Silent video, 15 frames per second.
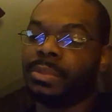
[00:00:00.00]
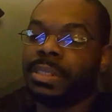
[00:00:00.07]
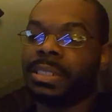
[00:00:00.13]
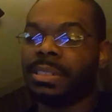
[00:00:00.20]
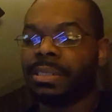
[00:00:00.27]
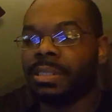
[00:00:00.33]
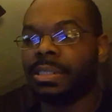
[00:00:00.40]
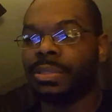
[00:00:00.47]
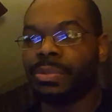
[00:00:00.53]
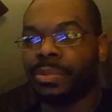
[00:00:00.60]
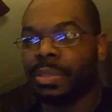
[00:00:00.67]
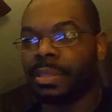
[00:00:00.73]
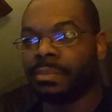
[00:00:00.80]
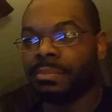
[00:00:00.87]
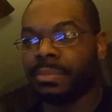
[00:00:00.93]
Well, this is a new
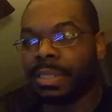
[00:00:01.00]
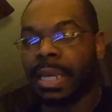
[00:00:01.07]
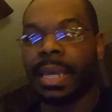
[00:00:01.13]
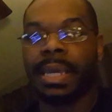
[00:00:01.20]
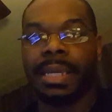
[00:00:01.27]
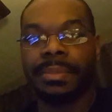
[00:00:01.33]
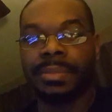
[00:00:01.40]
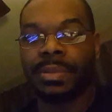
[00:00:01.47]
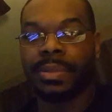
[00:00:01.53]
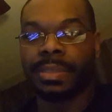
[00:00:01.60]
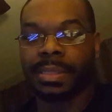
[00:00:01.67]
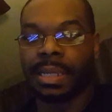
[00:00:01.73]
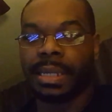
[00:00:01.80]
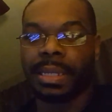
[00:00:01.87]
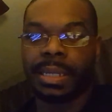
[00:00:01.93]
game, so
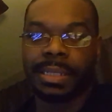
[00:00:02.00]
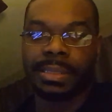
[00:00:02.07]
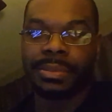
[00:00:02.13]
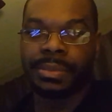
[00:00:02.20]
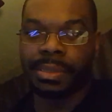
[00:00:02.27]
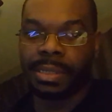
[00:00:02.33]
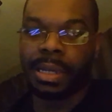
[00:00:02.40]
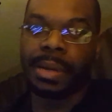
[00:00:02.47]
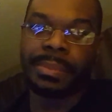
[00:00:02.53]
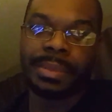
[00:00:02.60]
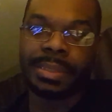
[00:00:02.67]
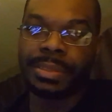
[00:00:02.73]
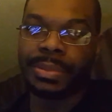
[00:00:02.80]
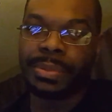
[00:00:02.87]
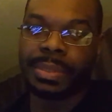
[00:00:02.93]
it's not like you're
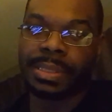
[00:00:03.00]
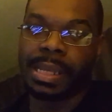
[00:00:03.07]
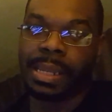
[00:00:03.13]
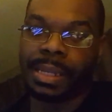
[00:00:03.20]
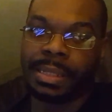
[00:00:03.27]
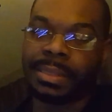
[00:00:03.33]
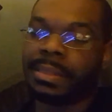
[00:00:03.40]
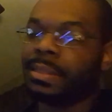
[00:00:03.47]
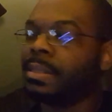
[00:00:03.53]
coming into it. It's not like